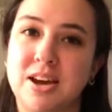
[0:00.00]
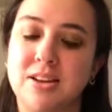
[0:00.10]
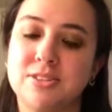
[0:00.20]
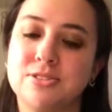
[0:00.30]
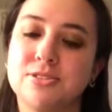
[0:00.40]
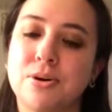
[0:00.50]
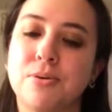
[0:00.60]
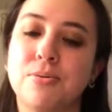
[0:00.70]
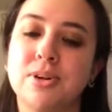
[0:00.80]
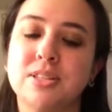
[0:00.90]
that.
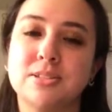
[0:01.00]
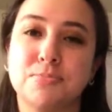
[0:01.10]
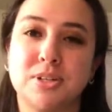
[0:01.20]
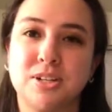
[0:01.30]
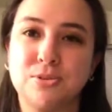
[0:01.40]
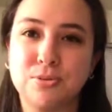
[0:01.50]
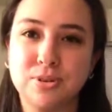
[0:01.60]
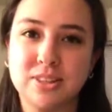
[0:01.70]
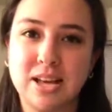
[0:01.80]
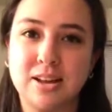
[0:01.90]
So it's pretty cool
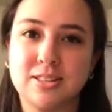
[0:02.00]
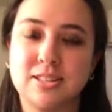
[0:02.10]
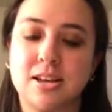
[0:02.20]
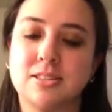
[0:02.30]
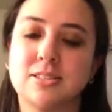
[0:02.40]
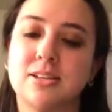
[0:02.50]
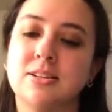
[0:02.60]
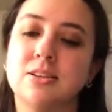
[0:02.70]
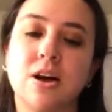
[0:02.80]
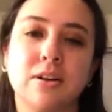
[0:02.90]
in that sense. And
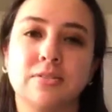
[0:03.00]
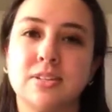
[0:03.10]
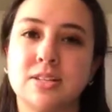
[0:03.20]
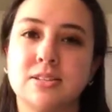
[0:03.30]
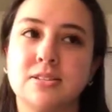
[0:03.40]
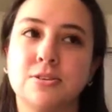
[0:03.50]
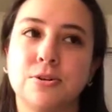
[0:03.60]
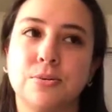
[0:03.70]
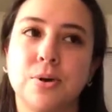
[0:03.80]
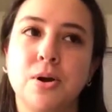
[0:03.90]
a lot of these,
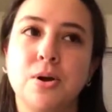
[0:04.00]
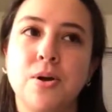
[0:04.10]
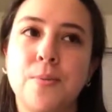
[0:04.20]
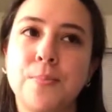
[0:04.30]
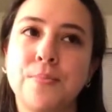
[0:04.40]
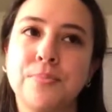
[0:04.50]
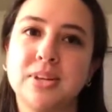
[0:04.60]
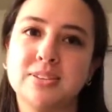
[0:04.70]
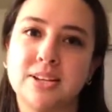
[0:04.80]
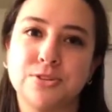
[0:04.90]

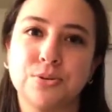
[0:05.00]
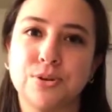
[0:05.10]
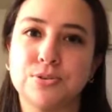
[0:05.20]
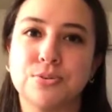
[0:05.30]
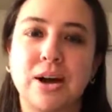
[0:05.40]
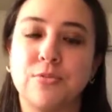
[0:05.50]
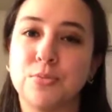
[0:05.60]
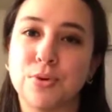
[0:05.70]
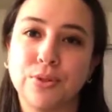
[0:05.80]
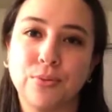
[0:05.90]
essential oils will have
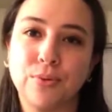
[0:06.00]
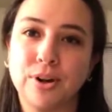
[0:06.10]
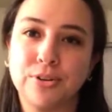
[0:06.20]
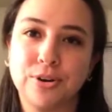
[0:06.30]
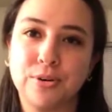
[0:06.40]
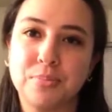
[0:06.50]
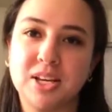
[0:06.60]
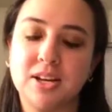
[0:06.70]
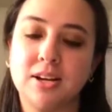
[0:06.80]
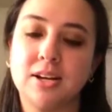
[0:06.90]
more than one
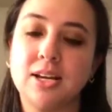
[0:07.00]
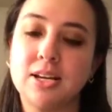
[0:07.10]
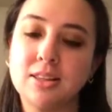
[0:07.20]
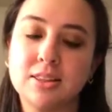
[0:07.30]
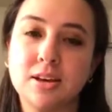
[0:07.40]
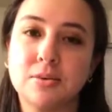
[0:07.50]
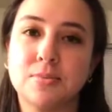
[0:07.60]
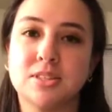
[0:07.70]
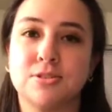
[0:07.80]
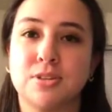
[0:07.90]
terpene in them,
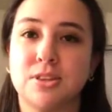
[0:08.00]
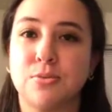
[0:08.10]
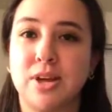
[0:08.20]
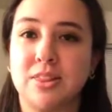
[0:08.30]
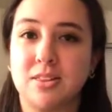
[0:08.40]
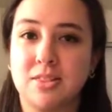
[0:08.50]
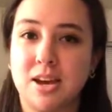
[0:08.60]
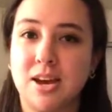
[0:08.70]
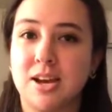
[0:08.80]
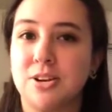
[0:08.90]
and so then the way that
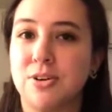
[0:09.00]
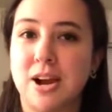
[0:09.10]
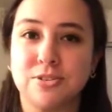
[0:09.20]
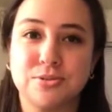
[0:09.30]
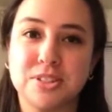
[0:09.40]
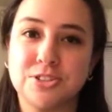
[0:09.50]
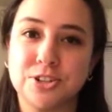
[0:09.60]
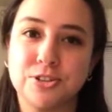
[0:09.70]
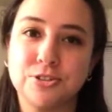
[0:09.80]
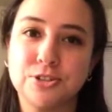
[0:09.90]
they interact with each
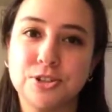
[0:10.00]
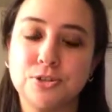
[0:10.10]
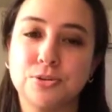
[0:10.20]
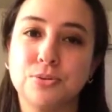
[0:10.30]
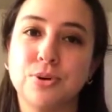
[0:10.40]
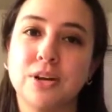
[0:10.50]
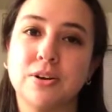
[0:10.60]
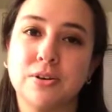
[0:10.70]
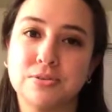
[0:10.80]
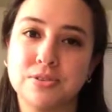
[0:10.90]
other too can
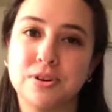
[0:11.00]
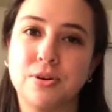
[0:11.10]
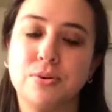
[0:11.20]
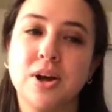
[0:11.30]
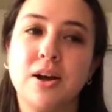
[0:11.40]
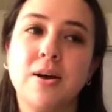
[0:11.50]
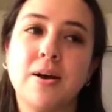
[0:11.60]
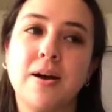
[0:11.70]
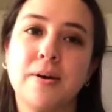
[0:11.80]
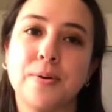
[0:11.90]
also
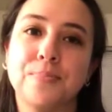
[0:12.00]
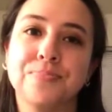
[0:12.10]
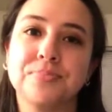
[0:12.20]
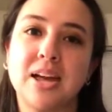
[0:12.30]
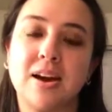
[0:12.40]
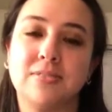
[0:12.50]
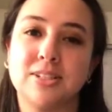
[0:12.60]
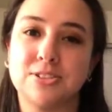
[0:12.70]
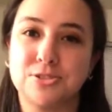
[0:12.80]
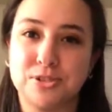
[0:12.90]
have
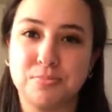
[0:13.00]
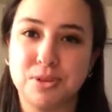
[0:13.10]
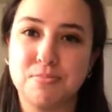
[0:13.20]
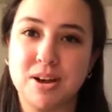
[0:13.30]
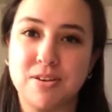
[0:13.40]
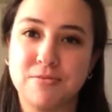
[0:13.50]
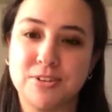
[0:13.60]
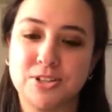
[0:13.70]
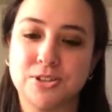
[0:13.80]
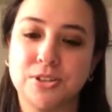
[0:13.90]
an extremely
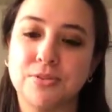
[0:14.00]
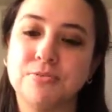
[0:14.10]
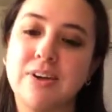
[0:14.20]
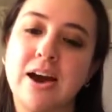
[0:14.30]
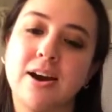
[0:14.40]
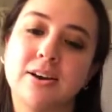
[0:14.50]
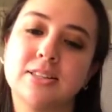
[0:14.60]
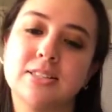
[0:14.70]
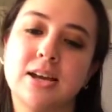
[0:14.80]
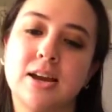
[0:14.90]
beneficial
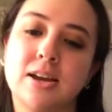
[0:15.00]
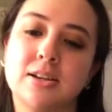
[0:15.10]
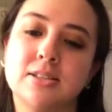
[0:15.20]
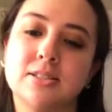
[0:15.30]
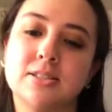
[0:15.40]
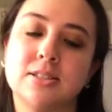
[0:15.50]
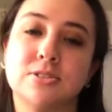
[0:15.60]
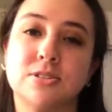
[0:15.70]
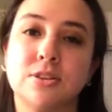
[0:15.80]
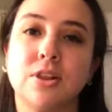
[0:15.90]
effect, and
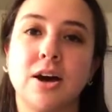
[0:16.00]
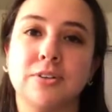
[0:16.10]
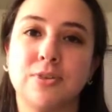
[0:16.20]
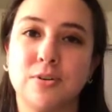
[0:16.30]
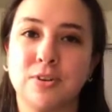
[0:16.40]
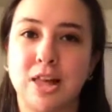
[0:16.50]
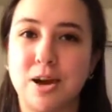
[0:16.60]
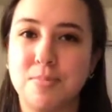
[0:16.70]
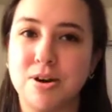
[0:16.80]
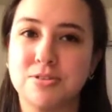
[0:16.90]
there's a lot of
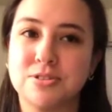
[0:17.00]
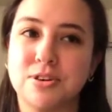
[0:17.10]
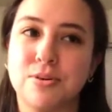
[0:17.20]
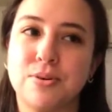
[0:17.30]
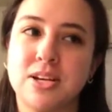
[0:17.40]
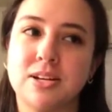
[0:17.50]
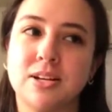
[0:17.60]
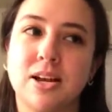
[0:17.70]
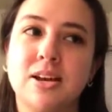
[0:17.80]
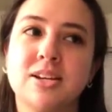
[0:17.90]
overlap also in
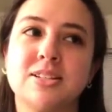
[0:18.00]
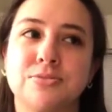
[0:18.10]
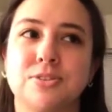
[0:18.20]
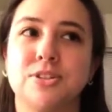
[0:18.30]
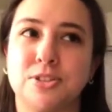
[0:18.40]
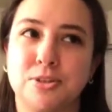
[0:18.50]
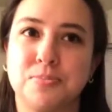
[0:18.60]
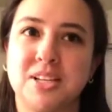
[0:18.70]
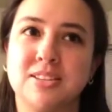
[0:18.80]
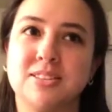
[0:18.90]
different
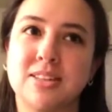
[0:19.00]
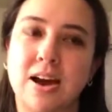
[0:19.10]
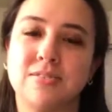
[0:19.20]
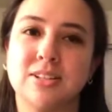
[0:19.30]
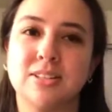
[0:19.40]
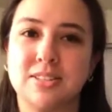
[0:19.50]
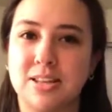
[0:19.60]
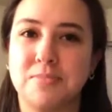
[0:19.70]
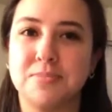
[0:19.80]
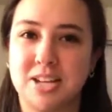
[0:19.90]
terpenes having the
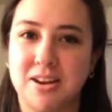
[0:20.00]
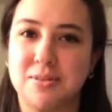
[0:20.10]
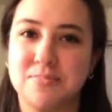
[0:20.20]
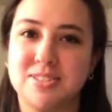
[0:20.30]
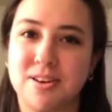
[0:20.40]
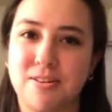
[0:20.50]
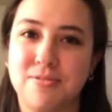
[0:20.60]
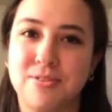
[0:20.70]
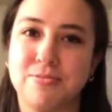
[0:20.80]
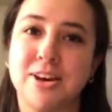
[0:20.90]
same types
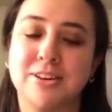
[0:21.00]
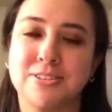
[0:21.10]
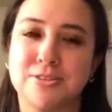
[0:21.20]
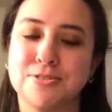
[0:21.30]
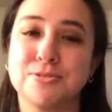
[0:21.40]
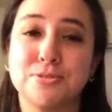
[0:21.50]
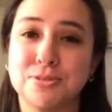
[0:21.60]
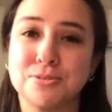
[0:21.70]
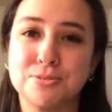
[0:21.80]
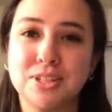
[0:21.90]
of effects also. So
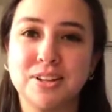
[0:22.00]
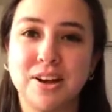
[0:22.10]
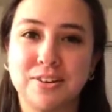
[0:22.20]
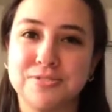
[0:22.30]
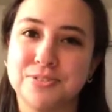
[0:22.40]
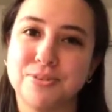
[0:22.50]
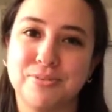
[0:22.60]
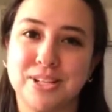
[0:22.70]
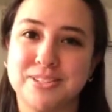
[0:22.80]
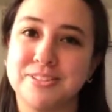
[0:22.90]
there's really a lot of different
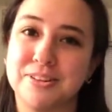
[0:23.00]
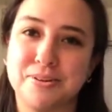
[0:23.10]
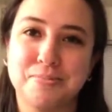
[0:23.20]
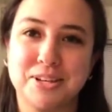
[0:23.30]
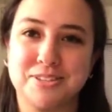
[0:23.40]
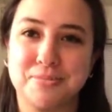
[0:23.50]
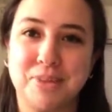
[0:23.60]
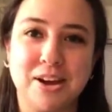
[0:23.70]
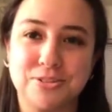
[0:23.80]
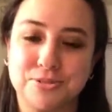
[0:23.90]
ways to like mix and
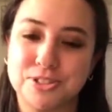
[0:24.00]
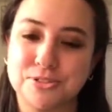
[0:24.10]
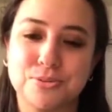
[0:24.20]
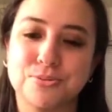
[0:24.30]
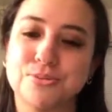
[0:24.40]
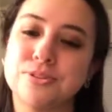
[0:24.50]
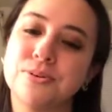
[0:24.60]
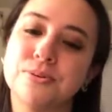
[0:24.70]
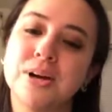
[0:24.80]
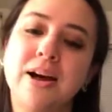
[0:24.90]
match, which is cool too.